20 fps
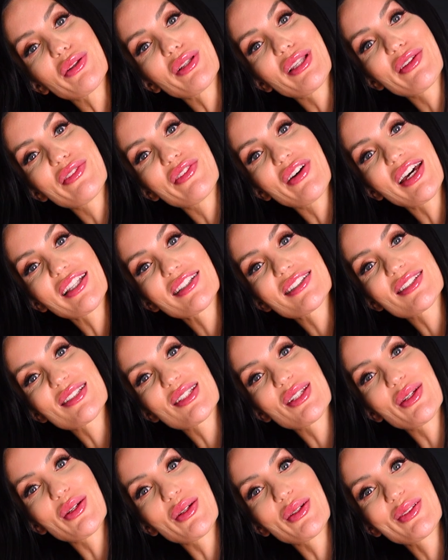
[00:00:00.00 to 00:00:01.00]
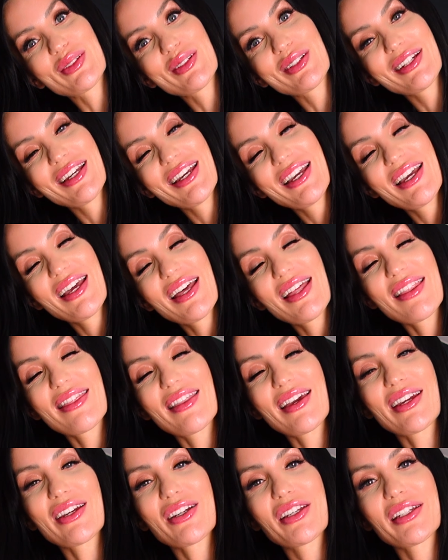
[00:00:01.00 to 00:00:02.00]
OnlyFans too.
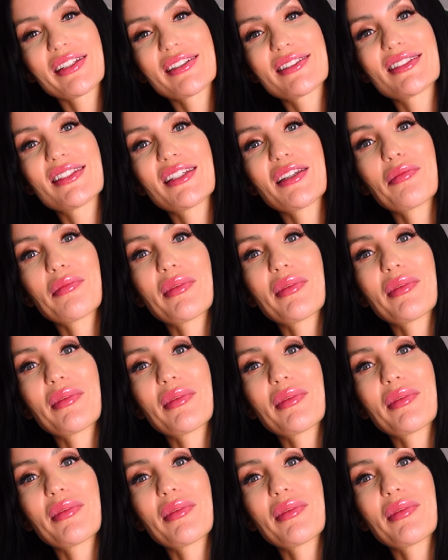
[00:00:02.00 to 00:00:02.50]
There you can see